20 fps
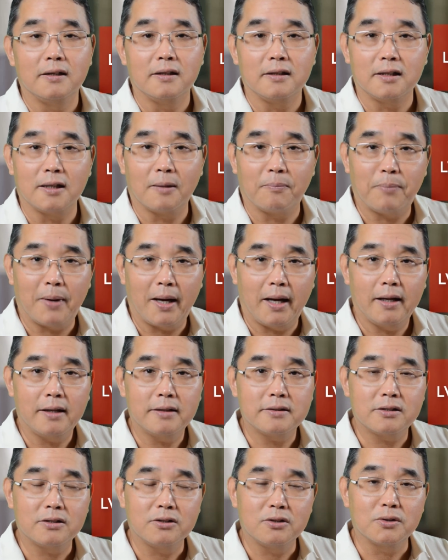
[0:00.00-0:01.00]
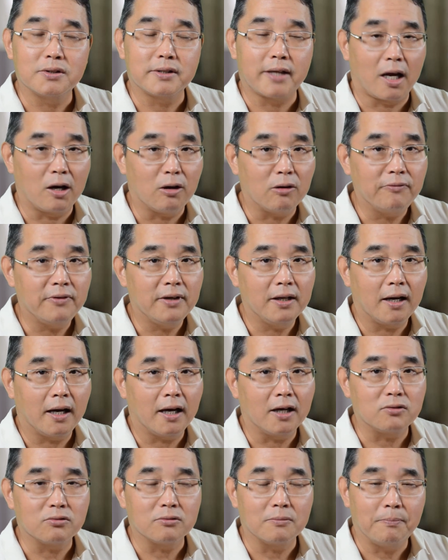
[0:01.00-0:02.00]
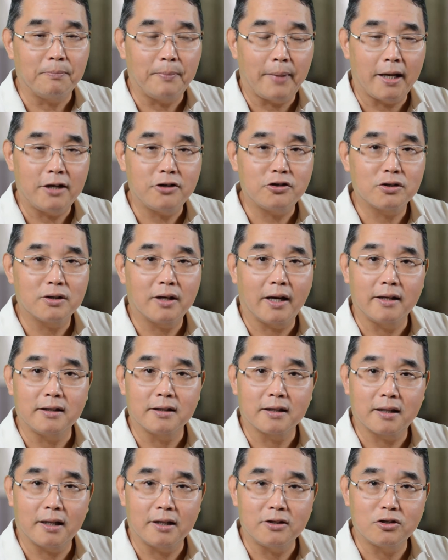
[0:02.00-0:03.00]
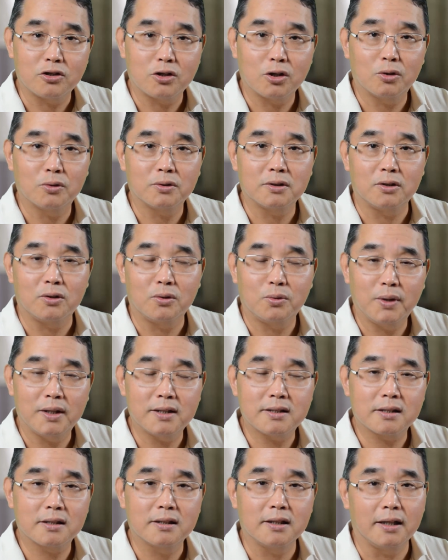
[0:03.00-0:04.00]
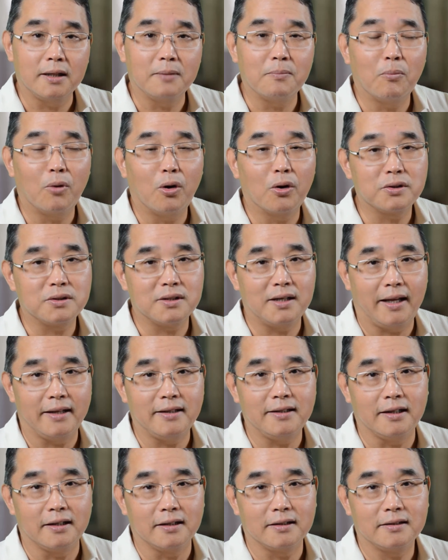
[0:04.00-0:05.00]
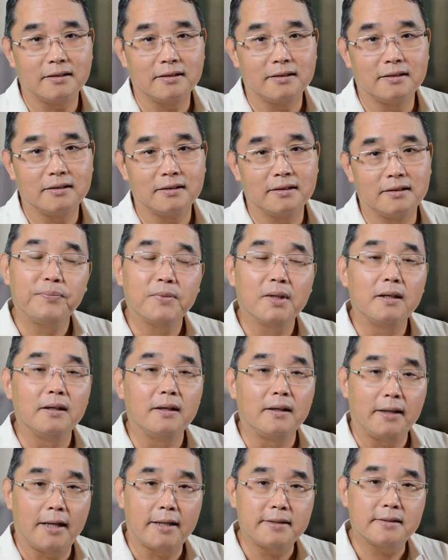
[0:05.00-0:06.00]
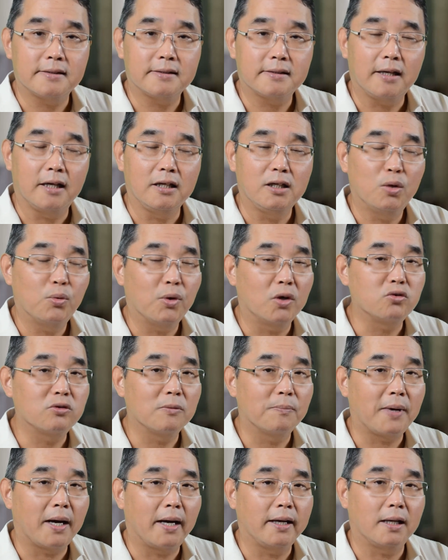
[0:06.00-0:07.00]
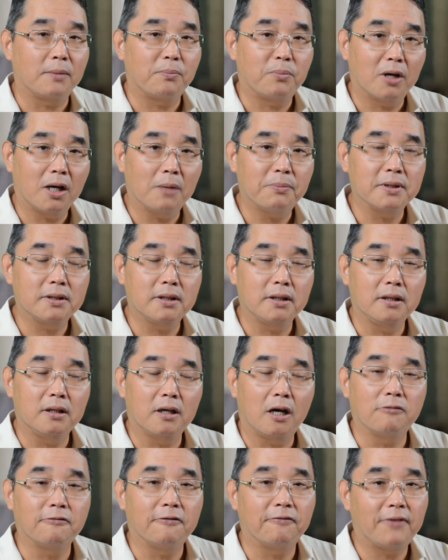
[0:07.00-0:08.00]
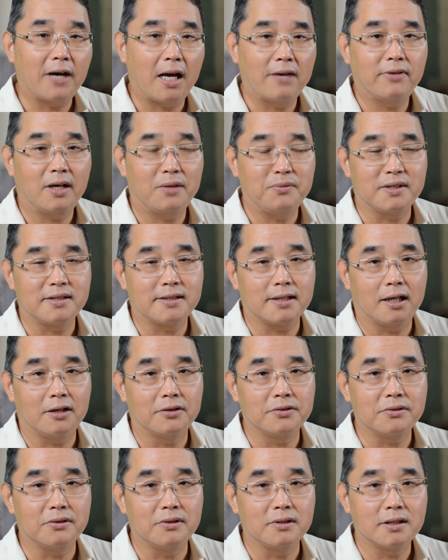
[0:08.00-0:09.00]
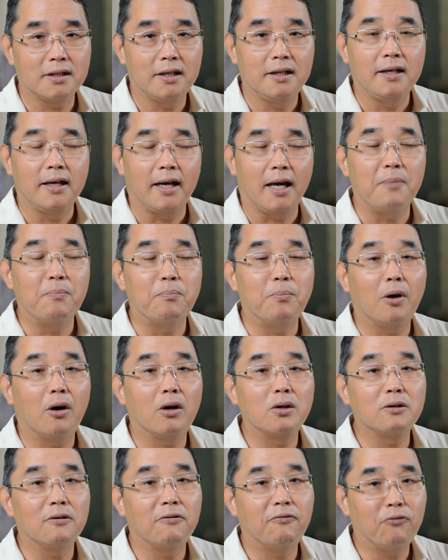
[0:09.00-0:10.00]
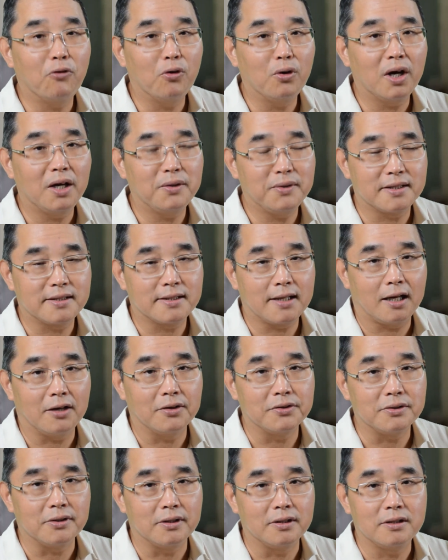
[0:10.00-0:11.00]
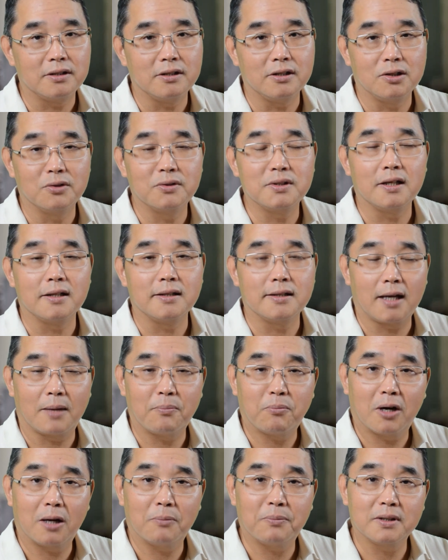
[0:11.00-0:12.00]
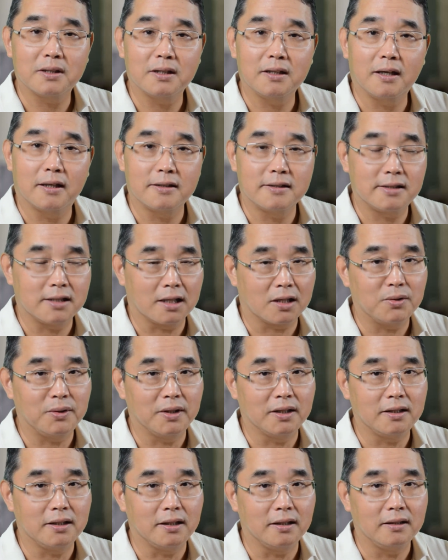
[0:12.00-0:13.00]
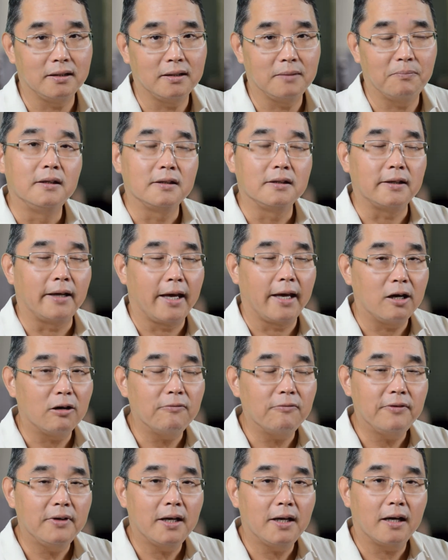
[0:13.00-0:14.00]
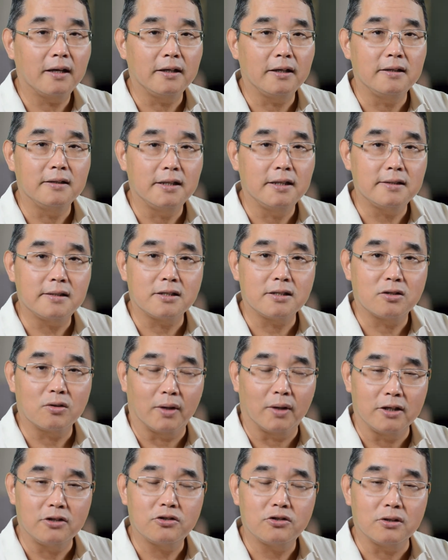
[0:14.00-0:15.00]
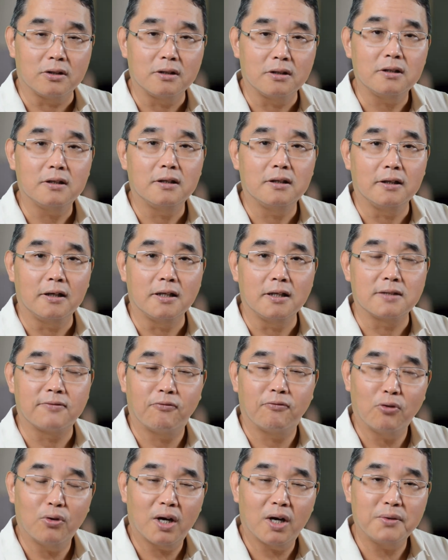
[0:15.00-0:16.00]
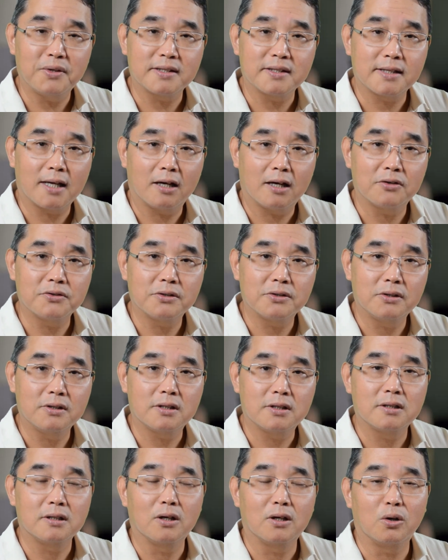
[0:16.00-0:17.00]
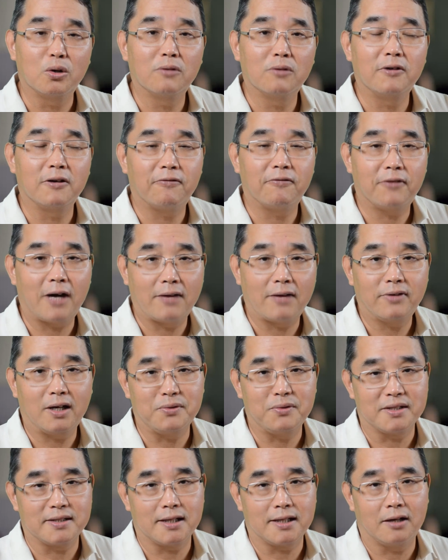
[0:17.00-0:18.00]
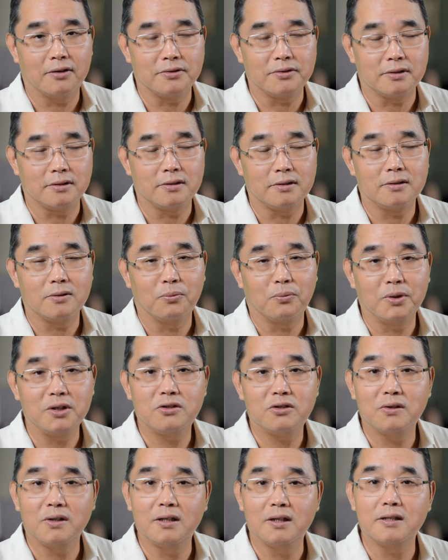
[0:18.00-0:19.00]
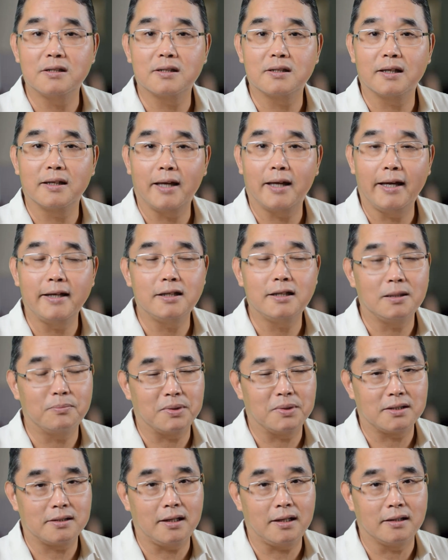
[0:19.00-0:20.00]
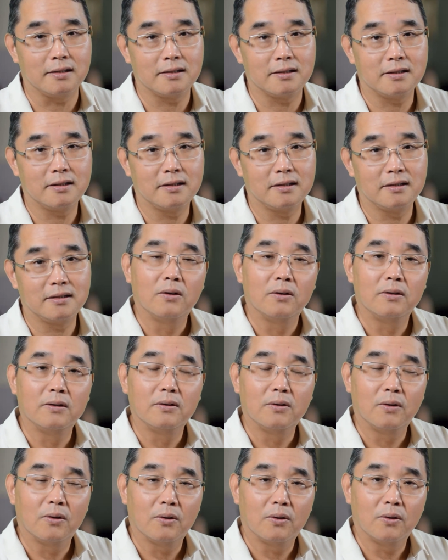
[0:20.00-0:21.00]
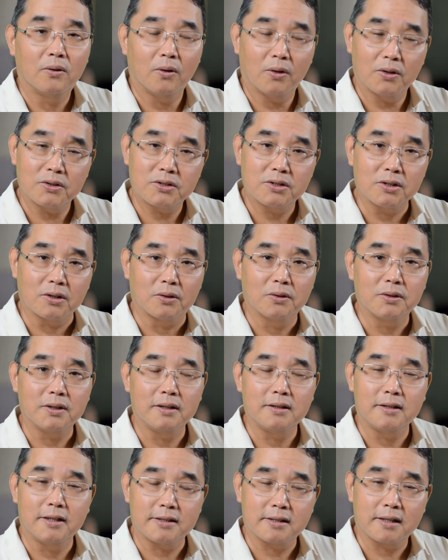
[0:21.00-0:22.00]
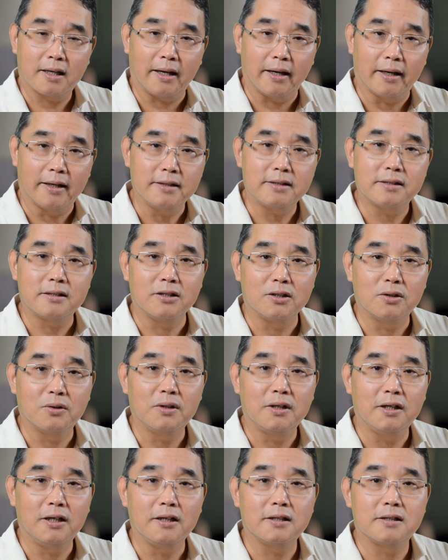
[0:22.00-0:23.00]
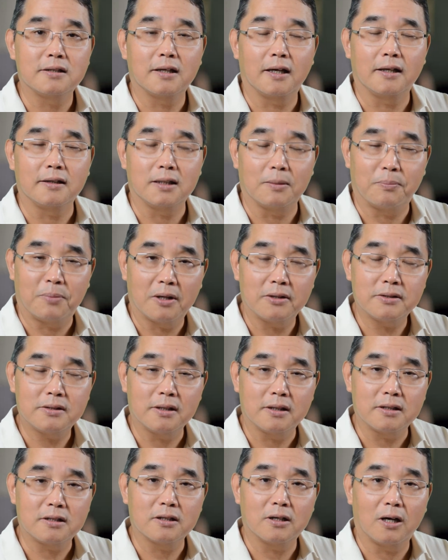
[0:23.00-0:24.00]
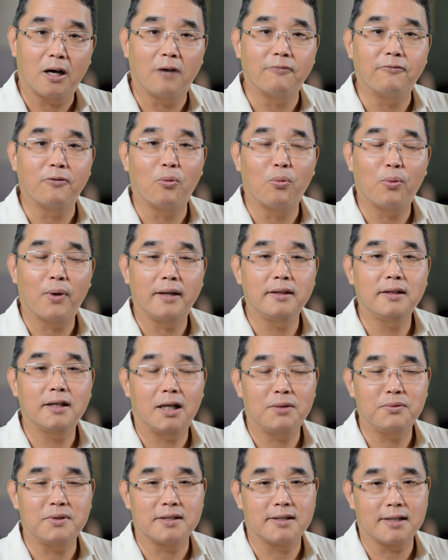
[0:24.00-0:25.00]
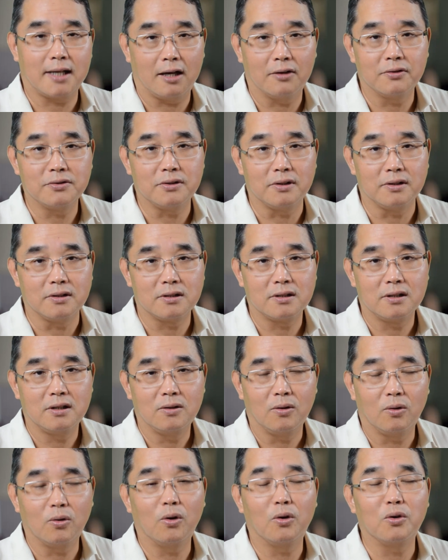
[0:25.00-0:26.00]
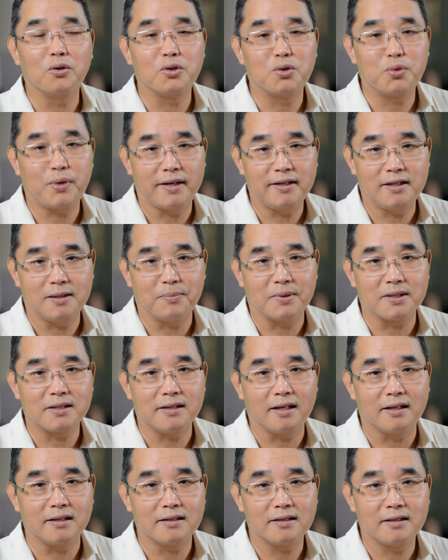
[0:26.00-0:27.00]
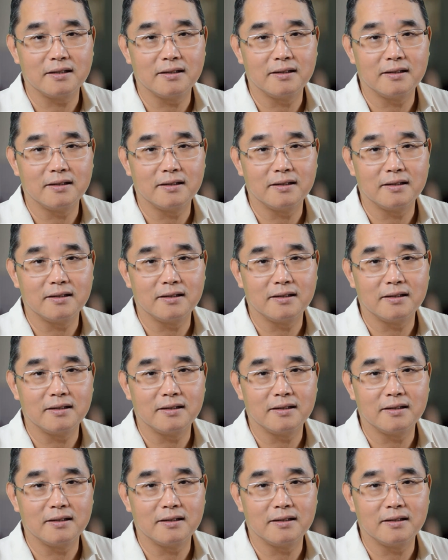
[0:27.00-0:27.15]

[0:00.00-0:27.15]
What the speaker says: The banks use LVR to measure and control the risk in mortgage lending. Let's say you want to buy a property of $500,000 and borrow $400,000 using that property as security. The LVR in this situation is $400,000 over $500,000, which is 80%. Also, in this case, you need a deposit of $100,000 or 20%.